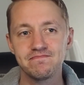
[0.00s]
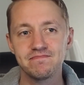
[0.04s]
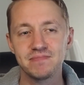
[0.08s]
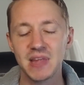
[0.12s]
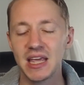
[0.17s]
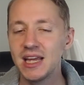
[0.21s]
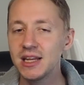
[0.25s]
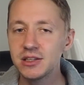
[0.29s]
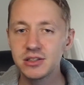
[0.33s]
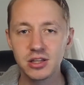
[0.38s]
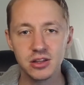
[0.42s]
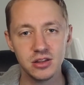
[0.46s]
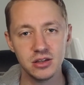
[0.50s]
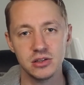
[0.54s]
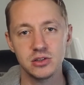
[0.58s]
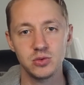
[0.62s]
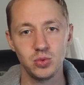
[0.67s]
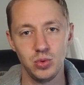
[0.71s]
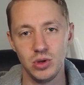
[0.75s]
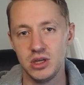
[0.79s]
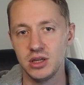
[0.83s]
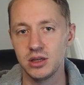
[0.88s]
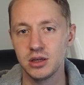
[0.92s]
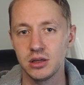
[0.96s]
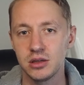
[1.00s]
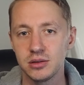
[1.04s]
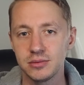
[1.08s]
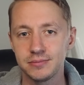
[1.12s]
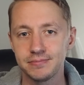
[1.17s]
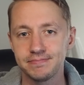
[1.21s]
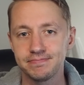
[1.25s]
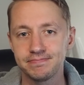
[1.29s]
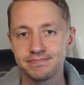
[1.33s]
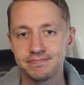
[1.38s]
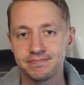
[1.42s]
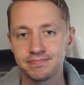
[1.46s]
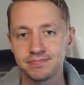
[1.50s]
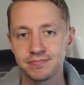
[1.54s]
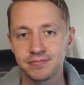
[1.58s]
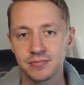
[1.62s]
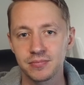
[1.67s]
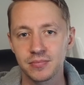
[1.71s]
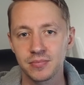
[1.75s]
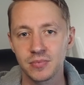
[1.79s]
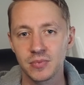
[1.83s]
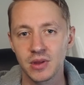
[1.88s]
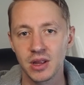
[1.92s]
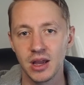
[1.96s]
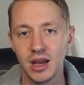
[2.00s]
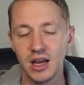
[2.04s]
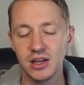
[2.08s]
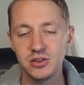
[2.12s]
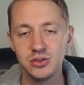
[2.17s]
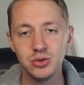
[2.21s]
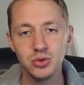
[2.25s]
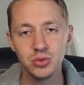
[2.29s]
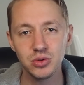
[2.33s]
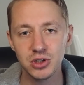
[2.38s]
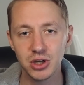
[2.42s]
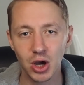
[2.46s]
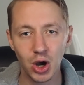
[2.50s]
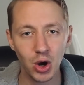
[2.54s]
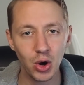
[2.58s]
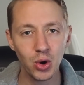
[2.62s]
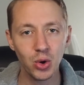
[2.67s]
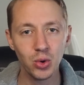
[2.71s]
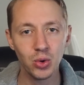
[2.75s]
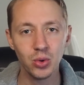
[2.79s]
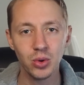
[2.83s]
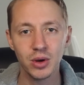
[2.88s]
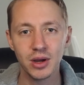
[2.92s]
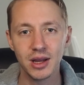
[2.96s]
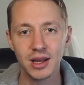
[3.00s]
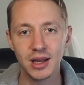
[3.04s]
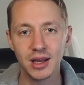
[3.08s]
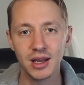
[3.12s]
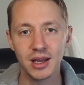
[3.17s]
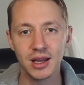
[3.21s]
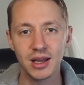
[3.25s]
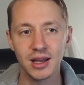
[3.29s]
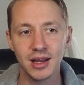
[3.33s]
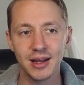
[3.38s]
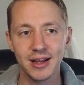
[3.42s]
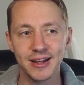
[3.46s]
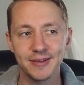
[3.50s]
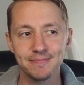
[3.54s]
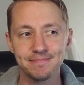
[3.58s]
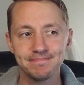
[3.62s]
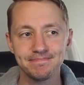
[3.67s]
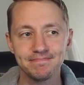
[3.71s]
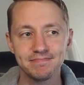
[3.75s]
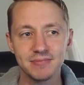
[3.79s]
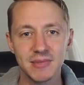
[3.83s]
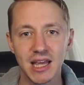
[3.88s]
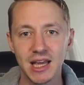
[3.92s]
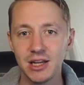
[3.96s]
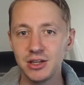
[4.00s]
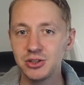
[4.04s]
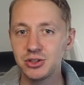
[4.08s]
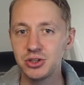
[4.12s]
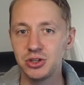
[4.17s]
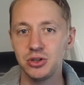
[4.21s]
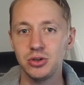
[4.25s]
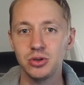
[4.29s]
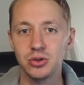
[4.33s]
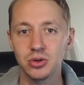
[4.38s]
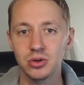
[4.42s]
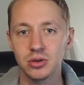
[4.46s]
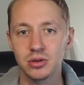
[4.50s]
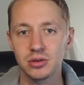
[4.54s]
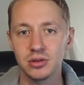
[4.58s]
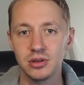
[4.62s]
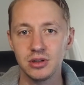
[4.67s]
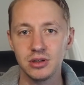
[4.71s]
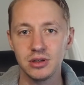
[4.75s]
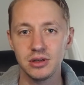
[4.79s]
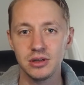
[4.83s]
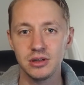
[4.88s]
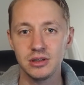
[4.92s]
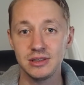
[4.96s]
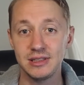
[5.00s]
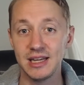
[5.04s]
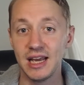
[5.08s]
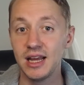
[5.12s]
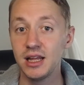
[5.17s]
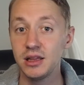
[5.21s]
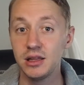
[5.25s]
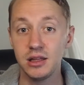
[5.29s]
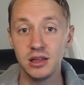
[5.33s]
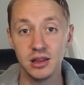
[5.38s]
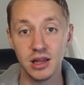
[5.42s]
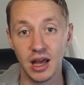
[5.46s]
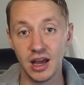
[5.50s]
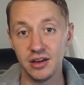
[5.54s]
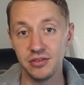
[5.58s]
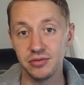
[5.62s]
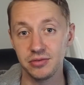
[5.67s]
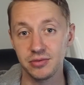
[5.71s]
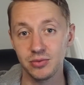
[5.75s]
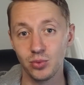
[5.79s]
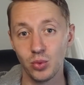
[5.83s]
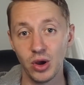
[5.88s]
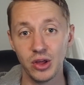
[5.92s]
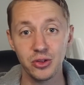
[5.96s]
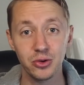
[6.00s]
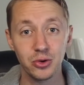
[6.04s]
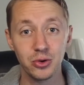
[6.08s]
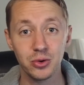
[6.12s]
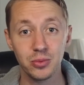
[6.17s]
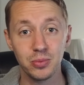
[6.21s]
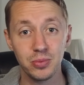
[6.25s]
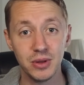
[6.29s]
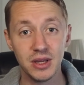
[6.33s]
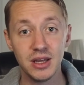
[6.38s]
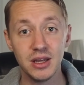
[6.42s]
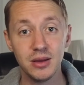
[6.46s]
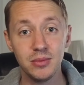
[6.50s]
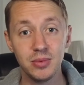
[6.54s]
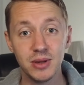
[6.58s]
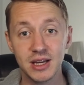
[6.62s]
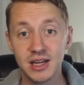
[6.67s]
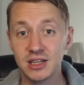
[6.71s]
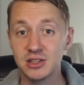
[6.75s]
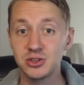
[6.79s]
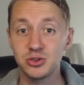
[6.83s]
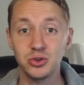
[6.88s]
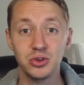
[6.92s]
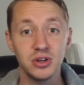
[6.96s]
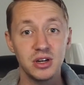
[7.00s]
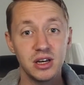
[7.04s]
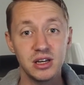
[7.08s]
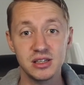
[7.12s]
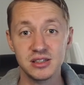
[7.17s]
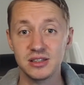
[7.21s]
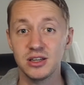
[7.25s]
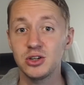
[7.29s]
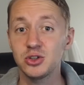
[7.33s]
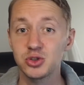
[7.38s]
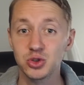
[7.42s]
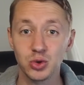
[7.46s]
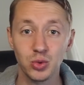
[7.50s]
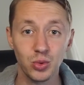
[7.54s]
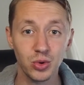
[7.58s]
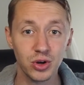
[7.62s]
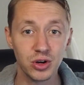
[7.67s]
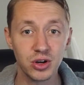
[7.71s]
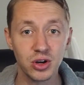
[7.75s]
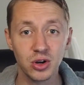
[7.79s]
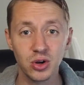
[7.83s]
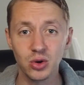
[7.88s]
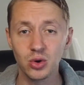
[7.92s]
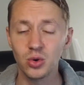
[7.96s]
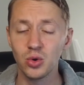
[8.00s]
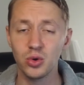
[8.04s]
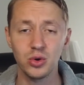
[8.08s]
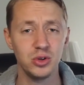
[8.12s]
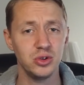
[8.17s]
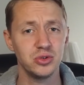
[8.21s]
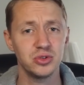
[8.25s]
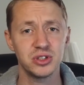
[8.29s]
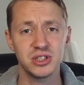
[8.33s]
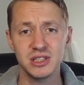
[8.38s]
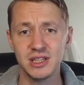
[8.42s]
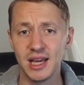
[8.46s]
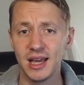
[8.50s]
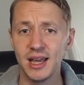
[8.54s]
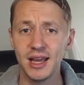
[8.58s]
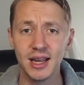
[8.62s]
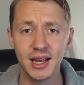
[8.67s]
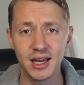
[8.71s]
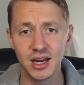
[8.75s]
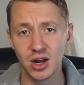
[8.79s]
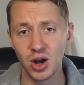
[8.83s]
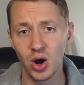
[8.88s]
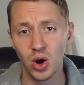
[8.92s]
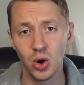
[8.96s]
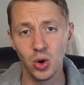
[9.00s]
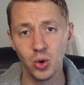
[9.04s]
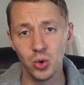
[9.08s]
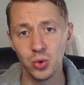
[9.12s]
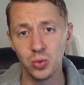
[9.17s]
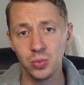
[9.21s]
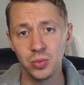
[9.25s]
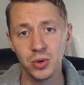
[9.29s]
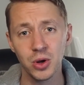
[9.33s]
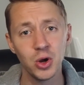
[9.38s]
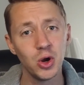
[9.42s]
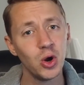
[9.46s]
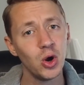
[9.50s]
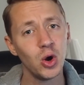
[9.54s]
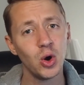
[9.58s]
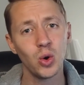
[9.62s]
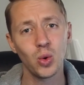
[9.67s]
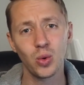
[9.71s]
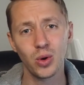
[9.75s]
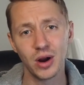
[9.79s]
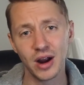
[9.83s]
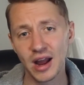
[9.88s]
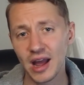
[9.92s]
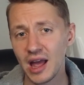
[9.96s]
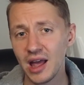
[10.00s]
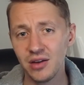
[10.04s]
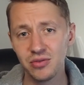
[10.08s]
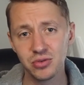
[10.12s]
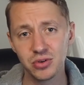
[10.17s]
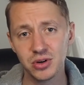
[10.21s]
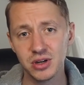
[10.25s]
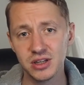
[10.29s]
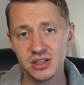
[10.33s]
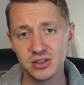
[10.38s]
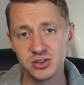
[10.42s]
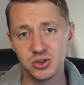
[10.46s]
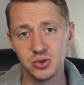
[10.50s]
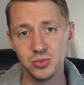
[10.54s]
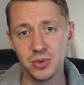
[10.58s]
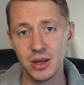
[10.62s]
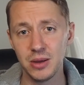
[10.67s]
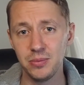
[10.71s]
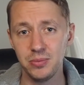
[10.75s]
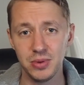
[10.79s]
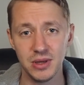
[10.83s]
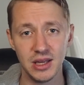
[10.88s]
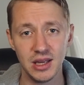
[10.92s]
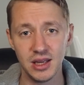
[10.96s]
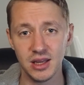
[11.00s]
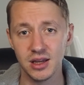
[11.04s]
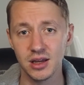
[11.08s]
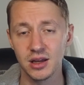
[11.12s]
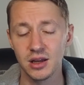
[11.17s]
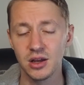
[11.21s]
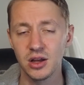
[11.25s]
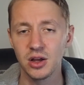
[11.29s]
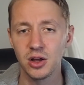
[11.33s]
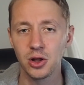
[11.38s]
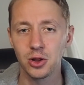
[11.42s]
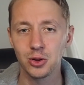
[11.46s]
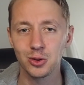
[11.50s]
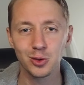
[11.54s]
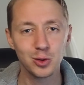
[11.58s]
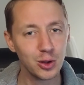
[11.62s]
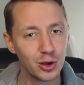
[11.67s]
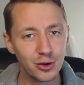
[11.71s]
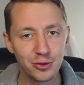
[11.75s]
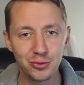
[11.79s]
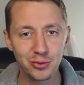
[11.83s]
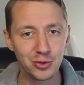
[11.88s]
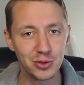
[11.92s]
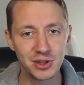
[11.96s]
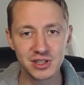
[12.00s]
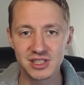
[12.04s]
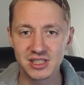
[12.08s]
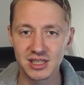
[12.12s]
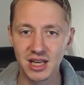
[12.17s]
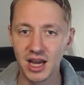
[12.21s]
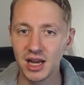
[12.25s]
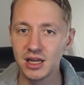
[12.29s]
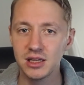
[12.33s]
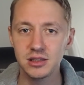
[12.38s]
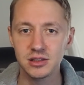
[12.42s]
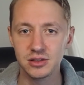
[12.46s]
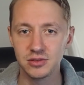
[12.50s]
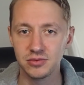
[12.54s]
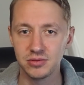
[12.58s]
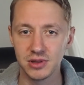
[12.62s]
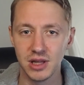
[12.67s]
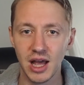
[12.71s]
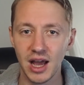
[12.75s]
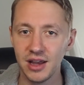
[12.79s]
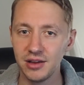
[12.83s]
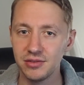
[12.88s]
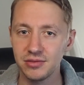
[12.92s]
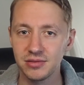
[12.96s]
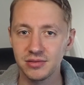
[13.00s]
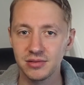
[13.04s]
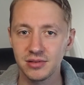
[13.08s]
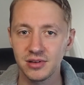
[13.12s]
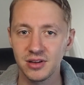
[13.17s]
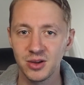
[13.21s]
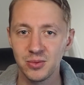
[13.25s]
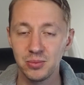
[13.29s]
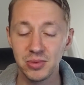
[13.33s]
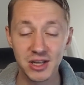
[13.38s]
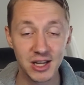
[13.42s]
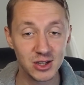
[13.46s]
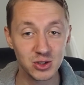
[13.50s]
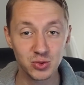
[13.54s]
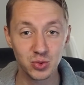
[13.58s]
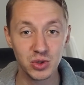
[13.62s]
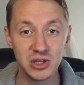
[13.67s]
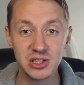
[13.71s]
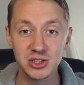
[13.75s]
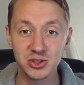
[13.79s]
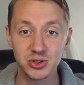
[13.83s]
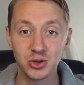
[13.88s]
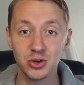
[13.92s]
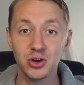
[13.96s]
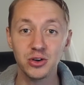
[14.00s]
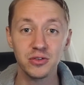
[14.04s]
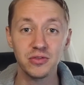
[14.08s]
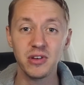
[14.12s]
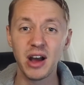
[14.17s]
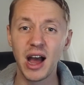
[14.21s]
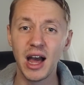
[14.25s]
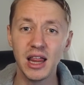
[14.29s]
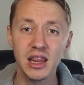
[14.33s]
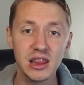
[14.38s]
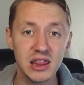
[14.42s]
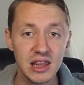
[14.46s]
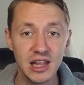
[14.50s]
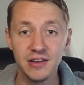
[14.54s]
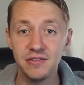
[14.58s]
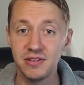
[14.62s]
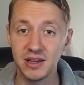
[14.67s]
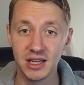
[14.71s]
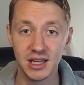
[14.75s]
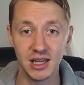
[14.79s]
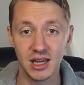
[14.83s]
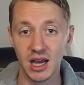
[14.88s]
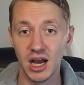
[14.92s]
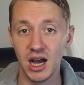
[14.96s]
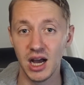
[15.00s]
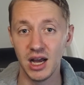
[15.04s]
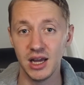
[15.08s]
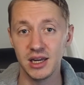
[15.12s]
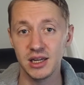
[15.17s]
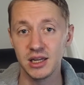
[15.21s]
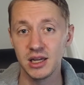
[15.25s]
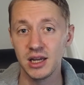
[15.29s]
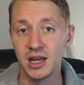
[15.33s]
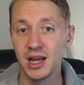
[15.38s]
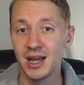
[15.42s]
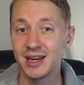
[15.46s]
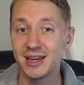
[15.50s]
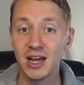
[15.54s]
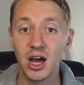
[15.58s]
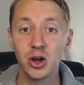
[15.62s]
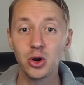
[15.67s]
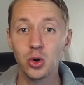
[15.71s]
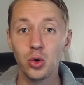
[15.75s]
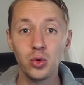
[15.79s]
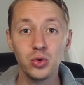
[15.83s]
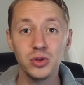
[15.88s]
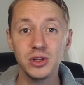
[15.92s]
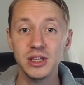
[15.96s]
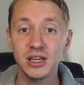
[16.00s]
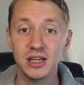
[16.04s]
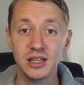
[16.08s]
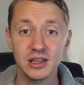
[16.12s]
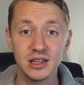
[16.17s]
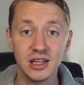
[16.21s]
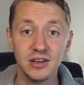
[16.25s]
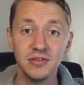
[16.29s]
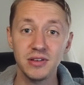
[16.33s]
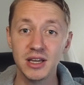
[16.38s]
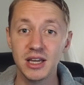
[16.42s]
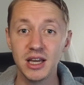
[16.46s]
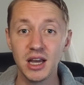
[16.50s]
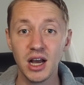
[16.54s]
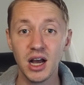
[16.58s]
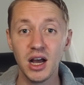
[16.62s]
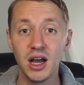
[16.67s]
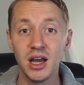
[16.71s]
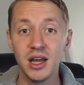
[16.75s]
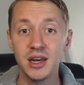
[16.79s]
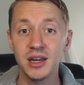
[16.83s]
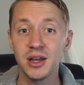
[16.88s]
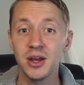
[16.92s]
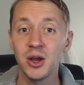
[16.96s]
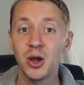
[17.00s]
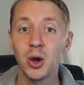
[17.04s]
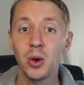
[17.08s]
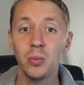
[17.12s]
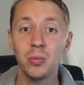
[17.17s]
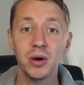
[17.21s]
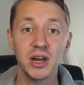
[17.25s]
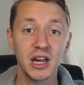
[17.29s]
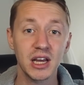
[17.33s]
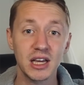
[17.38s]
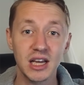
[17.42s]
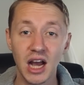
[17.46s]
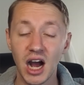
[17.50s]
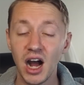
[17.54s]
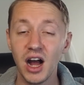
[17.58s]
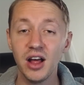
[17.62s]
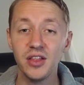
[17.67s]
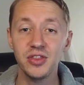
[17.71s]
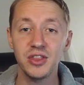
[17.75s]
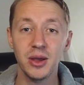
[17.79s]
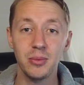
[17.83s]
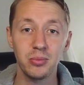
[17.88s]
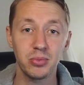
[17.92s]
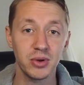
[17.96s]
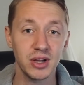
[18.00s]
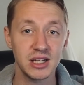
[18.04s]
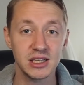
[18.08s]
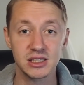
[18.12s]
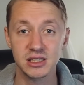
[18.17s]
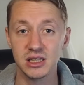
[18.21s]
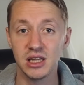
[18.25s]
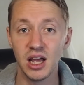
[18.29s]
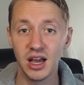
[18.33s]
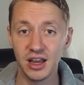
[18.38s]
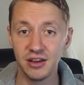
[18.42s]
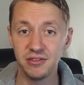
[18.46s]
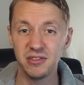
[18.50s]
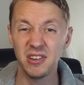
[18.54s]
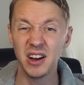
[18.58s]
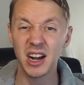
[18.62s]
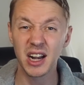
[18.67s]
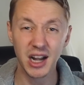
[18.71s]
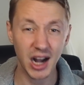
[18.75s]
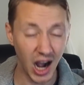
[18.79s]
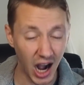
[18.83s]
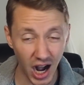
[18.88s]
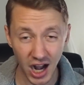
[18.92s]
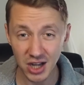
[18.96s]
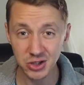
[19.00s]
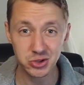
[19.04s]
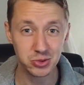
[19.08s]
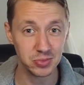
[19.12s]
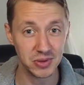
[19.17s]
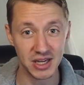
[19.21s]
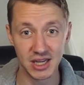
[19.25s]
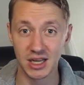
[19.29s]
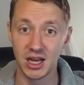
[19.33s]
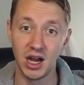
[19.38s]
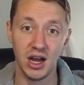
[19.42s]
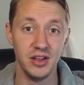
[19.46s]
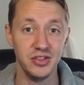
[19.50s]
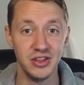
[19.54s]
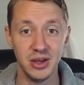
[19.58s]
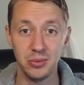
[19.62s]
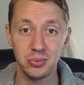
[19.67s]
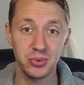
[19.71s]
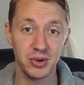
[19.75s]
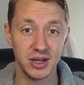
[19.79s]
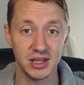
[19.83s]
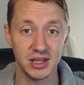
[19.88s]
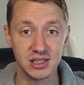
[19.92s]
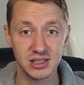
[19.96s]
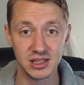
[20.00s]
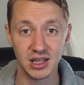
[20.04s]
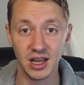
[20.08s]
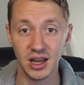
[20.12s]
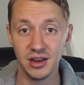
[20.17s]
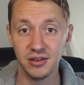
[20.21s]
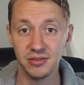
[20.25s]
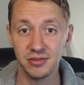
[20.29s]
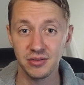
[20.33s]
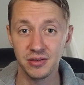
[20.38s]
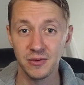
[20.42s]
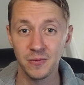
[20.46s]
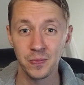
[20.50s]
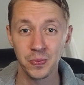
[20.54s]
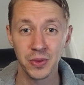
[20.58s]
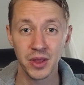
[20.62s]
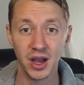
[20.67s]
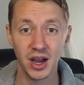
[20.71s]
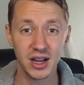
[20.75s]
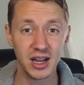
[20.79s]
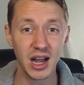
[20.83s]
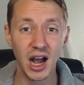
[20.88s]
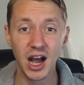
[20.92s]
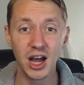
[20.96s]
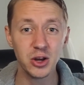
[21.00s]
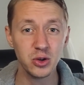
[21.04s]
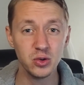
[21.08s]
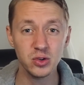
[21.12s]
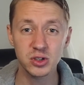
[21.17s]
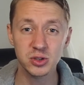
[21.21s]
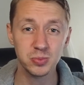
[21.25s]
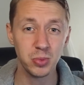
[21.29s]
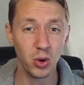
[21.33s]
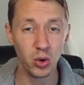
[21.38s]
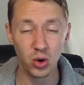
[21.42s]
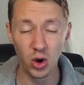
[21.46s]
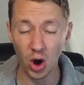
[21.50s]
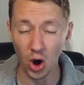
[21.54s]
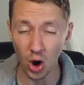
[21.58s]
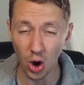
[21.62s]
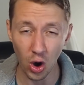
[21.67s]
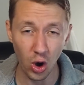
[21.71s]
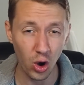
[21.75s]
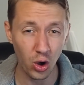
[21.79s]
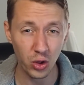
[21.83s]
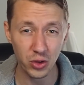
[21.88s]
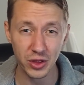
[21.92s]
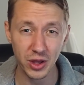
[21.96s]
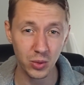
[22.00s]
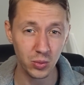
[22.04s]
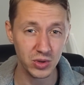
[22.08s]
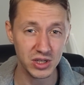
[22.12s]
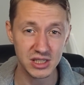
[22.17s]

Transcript: into this week, as you go into your daily life, whether it be because you're an essential worker or you're staying at home, wherever it is you may be, look for the signs of life because we serve a living God. Not only a living God, but a God that brings life, a cosmic God that brings life, a God who spoke all that we